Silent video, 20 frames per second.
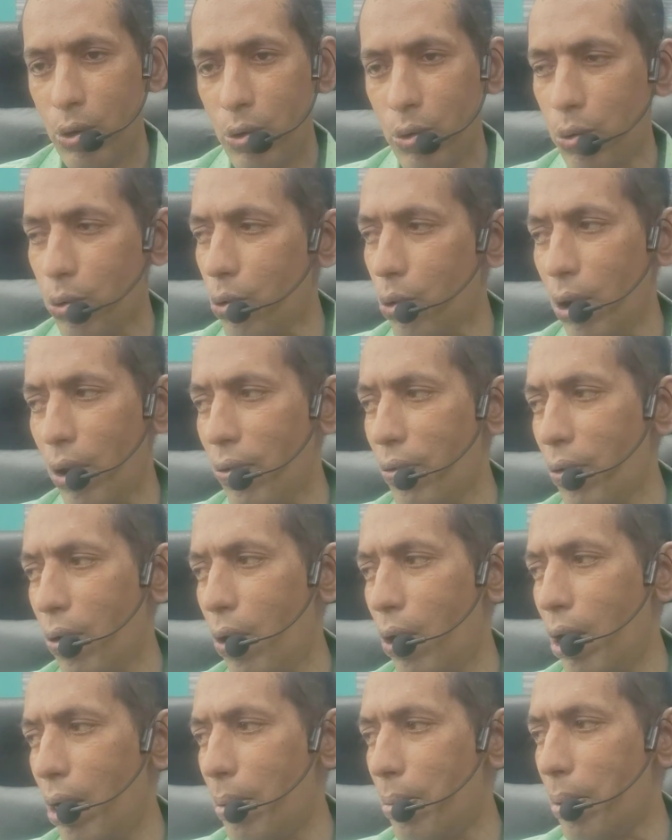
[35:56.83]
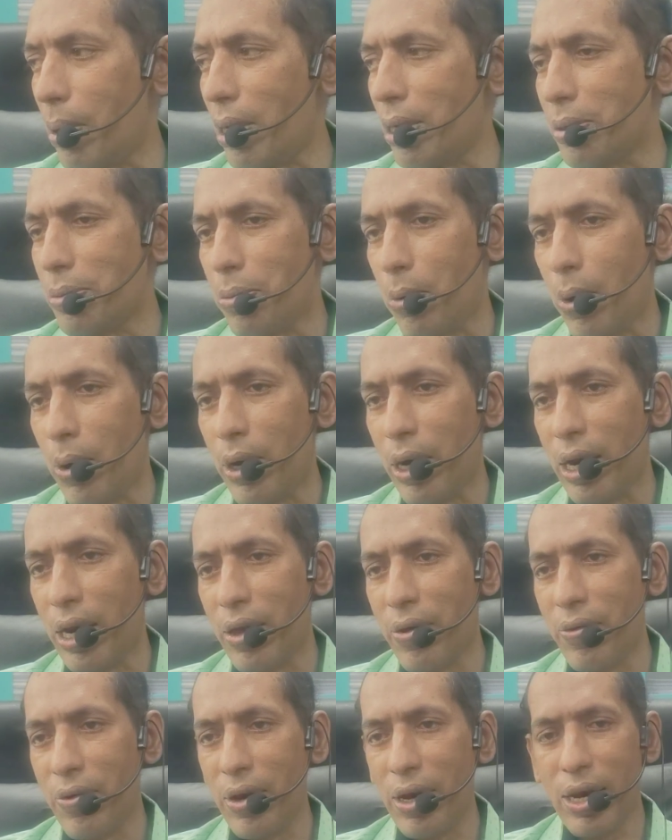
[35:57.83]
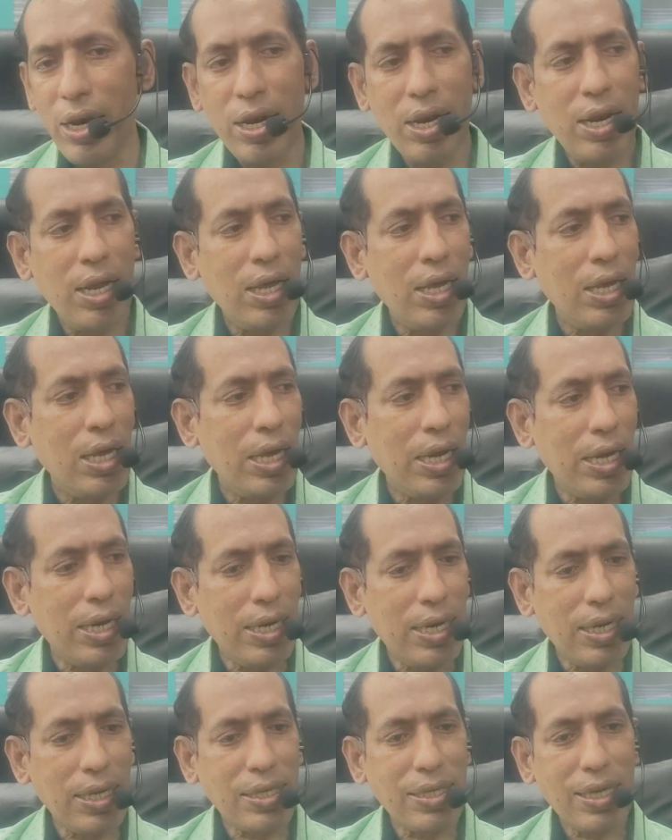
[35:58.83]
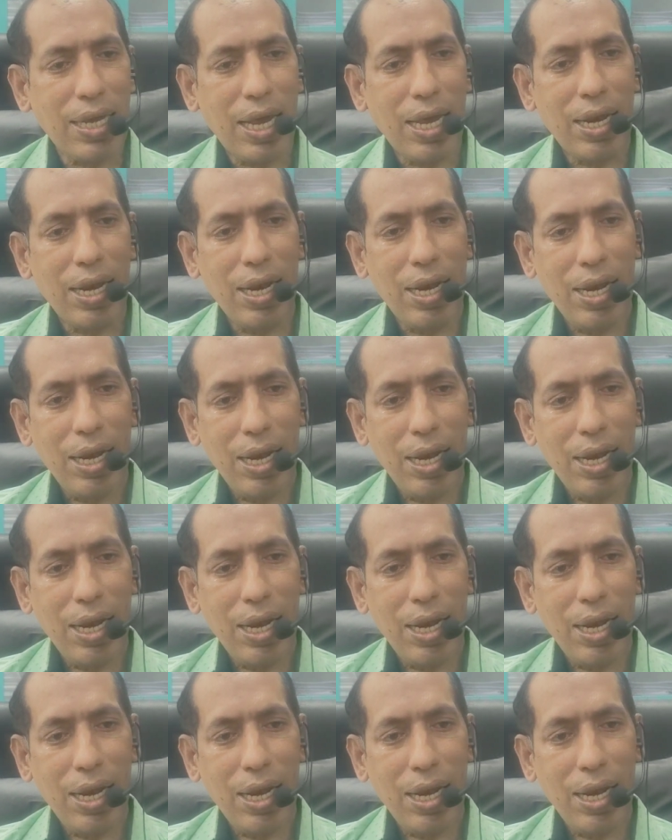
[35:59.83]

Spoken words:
You could have called brush border even in intestine,